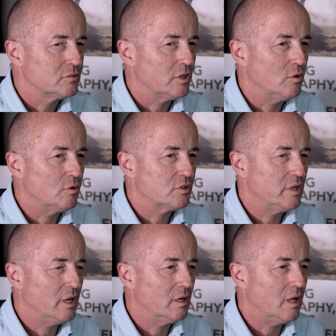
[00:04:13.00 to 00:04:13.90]
So you're
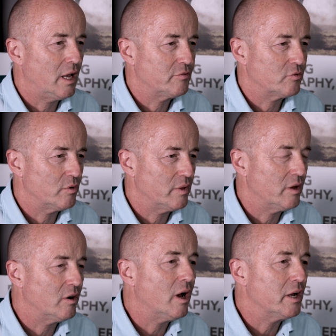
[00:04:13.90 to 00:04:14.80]
seeing life through
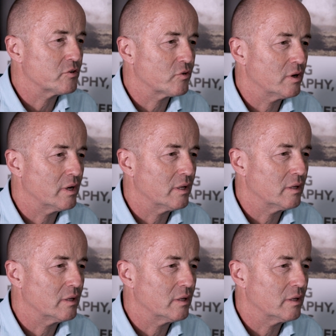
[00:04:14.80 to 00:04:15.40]
their eyes, really?